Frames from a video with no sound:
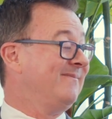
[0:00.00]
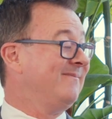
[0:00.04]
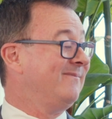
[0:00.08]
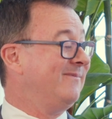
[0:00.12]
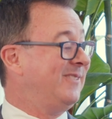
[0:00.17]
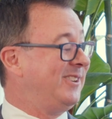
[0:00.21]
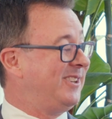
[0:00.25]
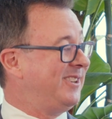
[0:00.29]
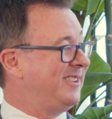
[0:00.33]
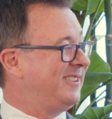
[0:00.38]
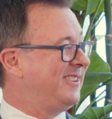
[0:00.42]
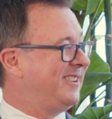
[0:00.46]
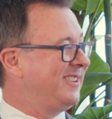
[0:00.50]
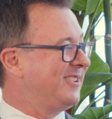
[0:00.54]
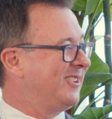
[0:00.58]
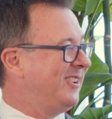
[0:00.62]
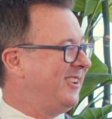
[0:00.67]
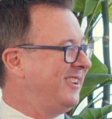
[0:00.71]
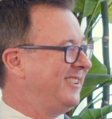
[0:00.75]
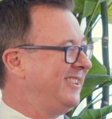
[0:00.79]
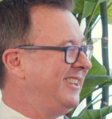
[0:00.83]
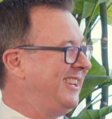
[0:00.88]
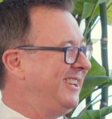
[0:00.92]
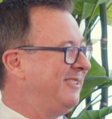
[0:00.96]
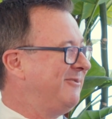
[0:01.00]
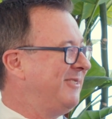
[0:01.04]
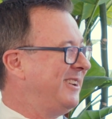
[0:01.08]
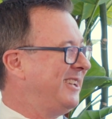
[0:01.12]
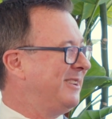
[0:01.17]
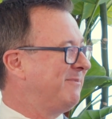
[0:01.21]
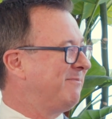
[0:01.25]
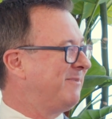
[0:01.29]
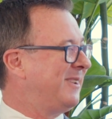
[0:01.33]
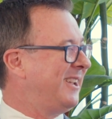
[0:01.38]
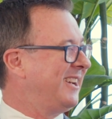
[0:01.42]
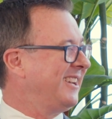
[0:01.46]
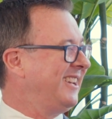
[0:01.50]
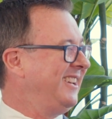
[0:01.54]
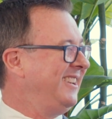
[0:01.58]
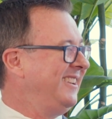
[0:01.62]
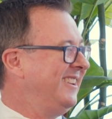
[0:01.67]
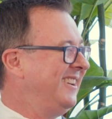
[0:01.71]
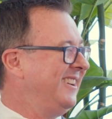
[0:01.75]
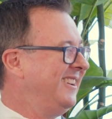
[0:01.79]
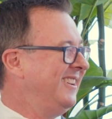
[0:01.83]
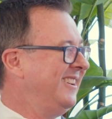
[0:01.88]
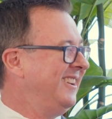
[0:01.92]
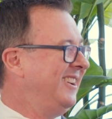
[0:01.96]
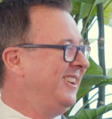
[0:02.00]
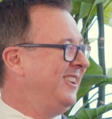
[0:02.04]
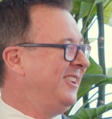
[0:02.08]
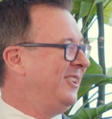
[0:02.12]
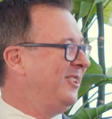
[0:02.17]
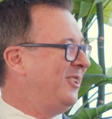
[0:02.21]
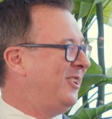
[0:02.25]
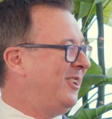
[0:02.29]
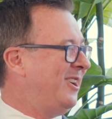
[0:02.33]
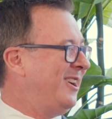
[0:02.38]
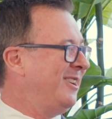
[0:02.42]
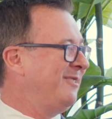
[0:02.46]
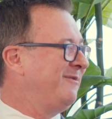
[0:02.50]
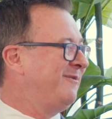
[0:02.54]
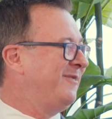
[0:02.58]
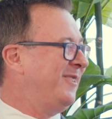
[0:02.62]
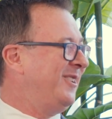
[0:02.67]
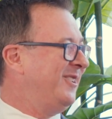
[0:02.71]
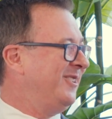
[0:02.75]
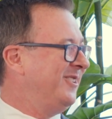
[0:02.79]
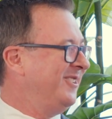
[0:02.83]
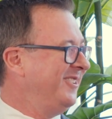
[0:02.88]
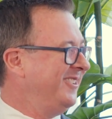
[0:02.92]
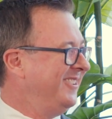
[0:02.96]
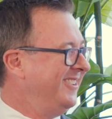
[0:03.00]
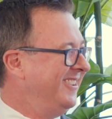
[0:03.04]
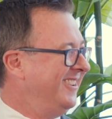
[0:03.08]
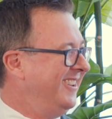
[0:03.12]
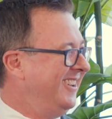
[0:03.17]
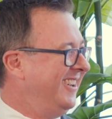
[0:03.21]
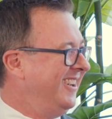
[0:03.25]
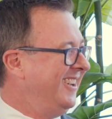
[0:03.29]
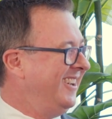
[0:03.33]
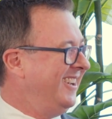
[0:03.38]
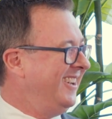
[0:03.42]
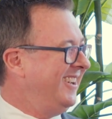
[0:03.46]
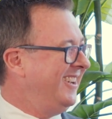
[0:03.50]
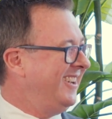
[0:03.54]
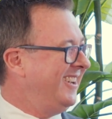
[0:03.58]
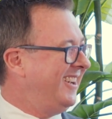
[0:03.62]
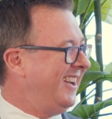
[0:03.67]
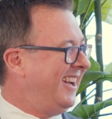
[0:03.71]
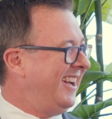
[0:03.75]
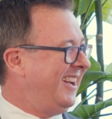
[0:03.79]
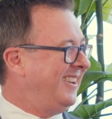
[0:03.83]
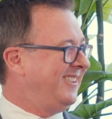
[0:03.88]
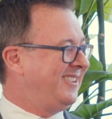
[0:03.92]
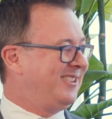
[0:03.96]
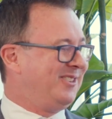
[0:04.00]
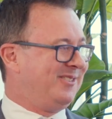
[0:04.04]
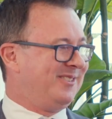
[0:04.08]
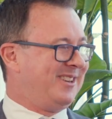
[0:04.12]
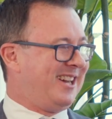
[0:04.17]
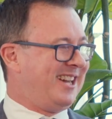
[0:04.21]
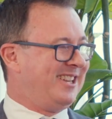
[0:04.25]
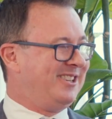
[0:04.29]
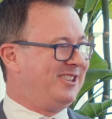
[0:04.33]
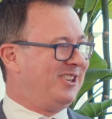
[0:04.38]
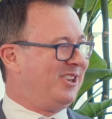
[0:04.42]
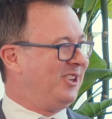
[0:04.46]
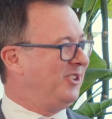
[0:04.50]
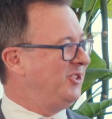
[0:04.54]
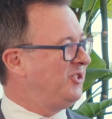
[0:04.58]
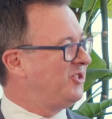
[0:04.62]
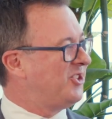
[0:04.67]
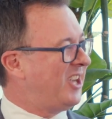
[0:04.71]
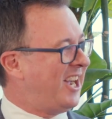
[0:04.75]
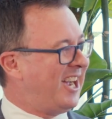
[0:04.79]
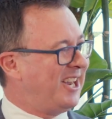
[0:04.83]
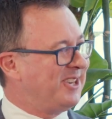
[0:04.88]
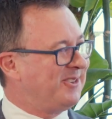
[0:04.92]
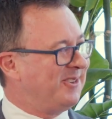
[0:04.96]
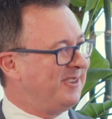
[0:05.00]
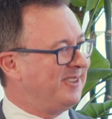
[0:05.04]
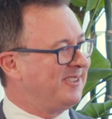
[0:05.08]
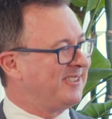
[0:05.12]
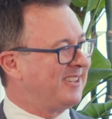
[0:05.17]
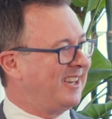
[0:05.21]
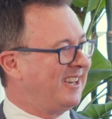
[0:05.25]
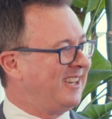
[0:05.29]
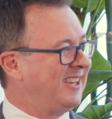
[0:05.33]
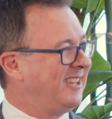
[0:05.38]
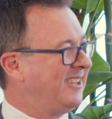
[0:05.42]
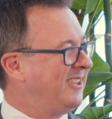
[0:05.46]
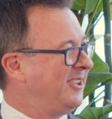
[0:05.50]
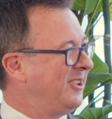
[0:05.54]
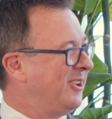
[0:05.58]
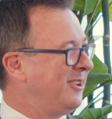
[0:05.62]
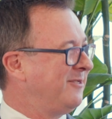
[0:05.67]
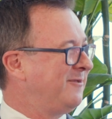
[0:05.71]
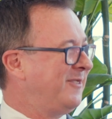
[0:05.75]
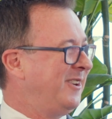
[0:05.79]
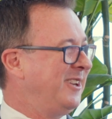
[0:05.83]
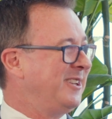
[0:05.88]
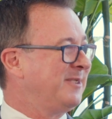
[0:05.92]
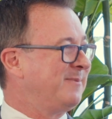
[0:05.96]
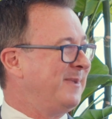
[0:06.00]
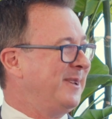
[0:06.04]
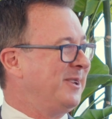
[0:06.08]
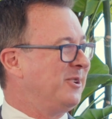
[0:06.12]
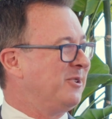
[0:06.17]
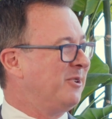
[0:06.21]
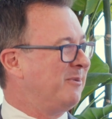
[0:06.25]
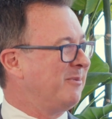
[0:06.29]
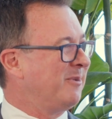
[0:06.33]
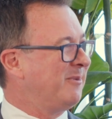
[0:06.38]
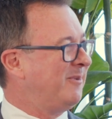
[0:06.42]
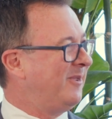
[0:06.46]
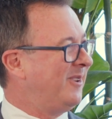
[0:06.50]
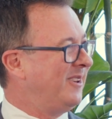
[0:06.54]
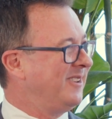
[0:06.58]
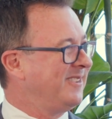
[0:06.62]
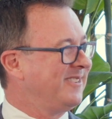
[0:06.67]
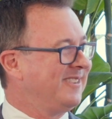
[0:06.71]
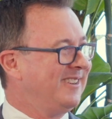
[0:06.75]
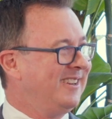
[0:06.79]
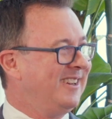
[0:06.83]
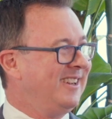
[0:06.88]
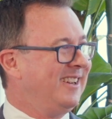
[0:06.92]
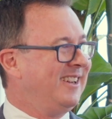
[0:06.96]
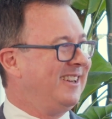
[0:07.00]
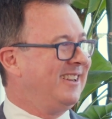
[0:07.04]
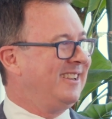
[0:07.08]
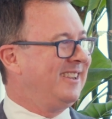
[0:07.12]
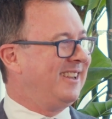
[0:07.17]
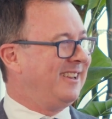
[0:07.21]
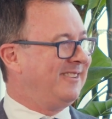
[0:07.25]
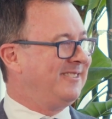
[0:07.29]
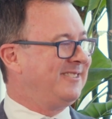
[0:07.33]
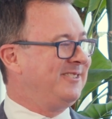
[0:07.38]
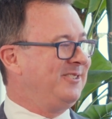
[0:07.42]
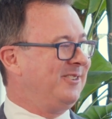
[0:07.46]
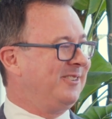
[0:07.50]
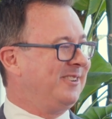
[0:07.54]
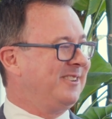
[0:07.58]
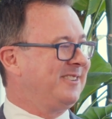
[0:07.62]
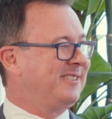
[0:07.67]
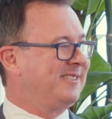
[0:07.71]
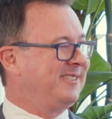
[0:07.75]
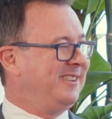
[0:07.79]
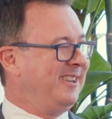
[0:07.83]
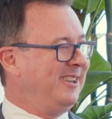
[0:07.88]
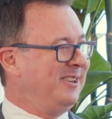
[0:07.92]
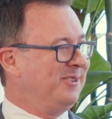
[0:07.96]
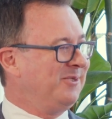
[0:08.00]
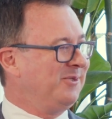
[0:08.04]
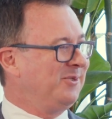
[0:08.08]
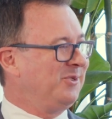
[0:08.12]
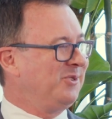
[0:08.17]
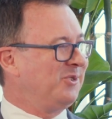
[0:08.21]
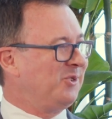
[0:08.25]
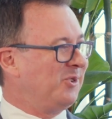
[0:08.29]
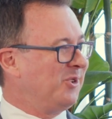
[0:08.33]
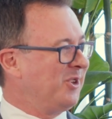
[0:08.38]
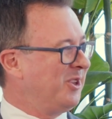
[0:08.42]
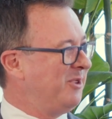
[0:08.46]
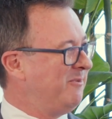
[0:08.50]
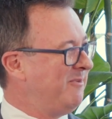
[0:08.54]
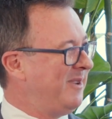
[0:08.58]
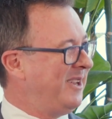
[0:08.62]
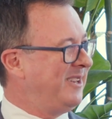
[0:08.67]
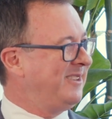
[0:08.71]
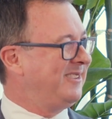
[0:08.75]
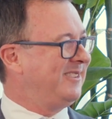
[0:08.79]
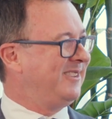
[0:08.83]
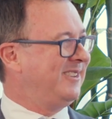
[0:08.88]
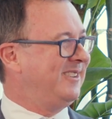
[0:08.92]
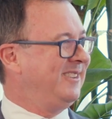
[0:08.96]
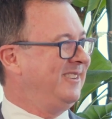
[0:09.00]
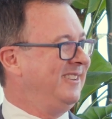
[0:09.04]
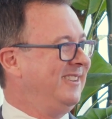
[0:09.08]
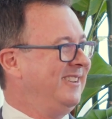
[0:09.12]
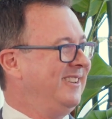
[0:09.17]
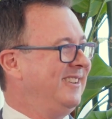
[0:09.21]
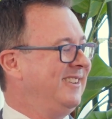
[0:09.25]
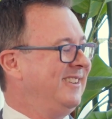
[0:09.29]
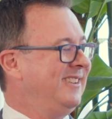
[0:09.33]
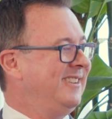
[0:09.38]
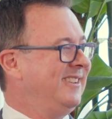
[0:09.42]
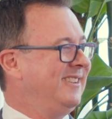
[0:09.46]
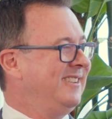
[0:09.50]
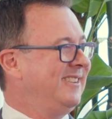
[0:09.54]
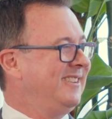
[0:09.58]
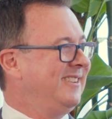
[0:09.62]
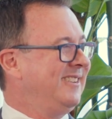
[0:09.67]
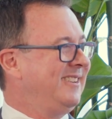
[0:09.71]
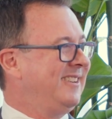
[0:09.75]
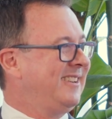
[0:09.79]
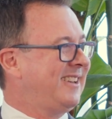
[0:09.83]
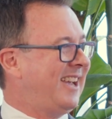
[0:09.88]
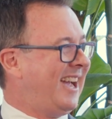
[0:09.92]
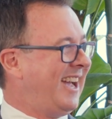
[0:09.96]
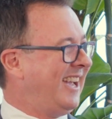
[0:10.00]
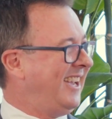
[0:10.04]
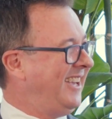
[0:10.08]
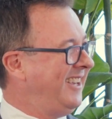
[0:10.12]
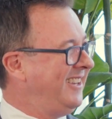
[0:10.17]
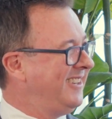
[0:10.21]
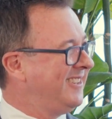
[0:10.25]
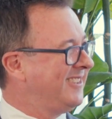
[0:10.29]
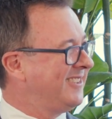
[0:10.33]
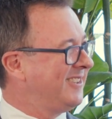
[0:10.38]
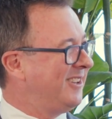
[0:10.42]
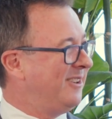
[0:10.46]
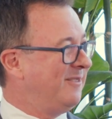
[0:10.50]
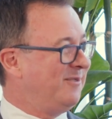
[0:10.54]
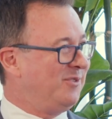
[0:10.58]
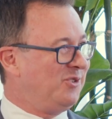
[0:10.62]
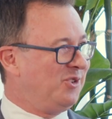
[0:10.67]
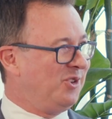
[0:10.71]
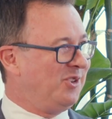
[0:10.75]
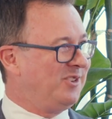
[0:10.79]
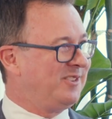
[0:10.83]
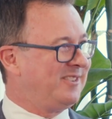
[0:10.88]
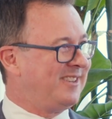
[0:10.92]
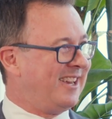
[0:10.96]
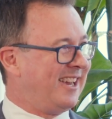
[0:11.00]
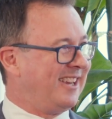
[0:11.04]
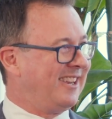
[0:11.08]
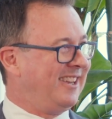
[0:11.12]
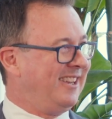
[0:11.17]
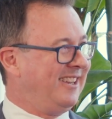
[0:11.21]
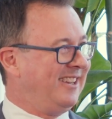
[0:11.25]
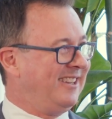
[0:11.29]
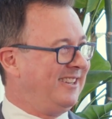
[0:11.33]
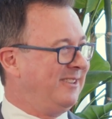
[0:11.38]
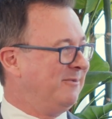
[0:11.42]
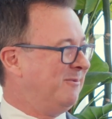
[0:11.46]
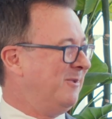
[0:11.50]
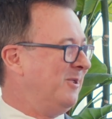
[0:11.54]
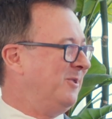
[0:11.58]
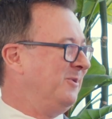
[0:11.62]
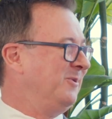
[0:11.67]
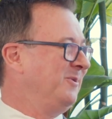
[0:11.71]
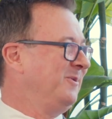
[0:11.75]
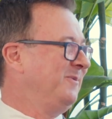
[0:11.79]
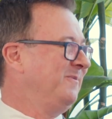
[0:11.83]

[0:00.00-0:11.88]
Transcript: which is this idea where you plug in an iPhone to an unknown charger and suddenly the iPhone's been compromised. There is not a single documented case of juice jacking in the world.